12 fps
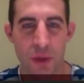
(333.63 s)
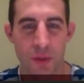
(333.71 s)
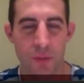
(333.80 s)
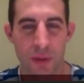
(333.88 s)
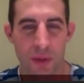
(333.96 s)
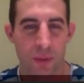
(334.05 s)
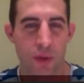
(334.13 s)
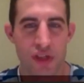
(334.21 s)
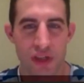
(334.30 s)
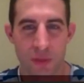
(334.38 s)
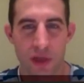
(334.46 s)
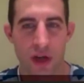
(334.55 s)
we were pushing
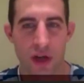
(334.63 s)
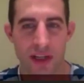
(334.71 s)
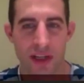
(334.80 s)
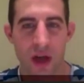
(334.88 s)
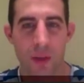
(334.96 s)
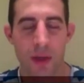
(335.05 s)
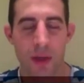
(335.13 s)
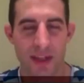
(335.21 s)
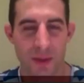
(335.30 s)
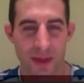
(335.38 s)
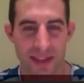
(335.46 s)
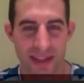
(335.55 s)
really hard to help you get to
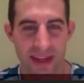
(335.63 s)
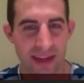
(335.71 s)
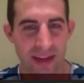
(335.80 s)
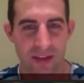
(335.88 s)
executive.